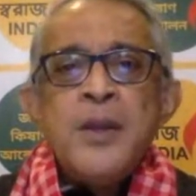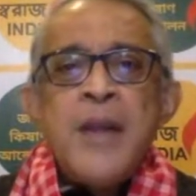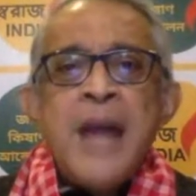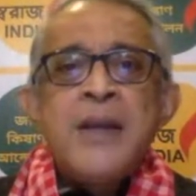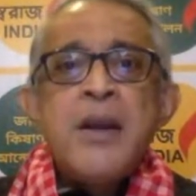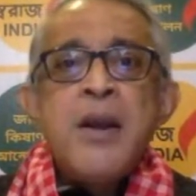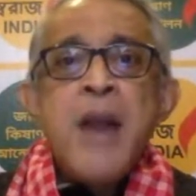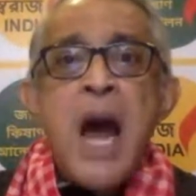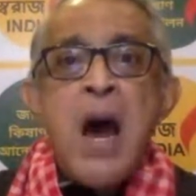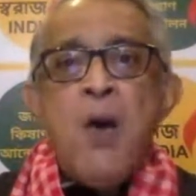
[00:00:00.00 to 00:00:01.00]
that
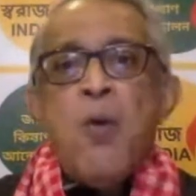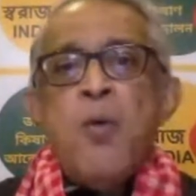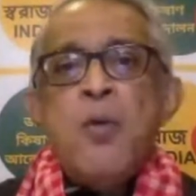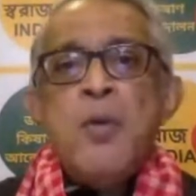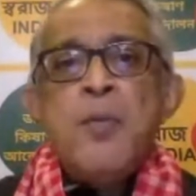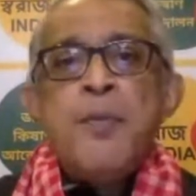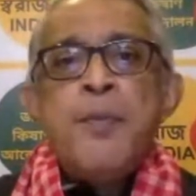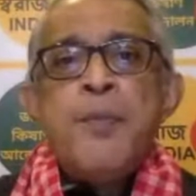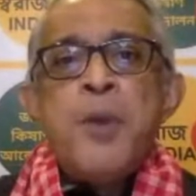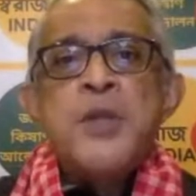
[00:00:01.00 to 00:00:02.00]
now
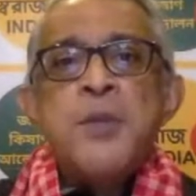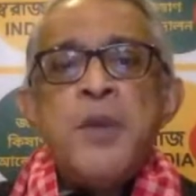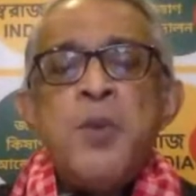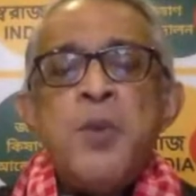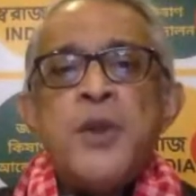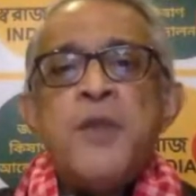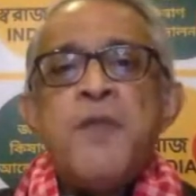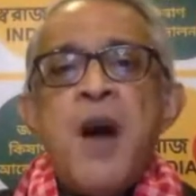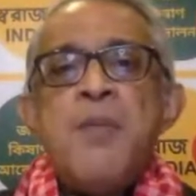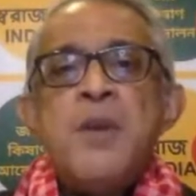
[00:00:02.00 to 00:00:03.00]
possibly what the
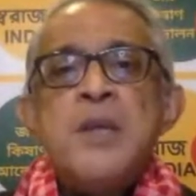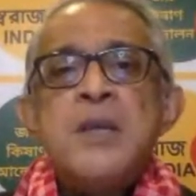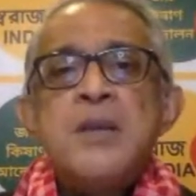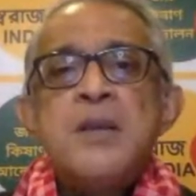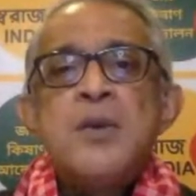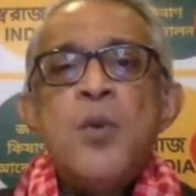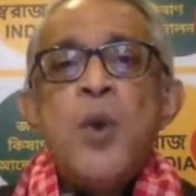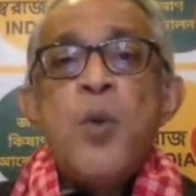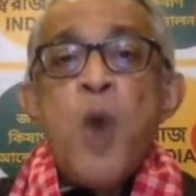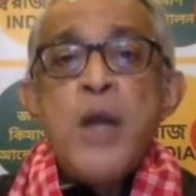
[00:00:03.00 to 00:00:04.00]
farmers
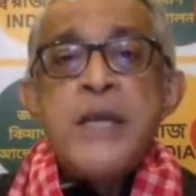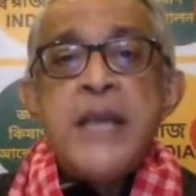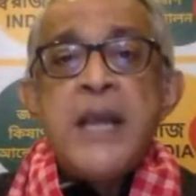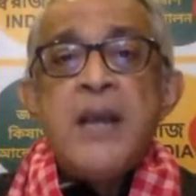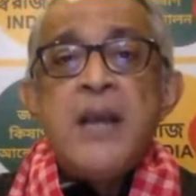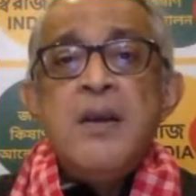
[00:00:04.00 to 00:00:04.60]
were wanting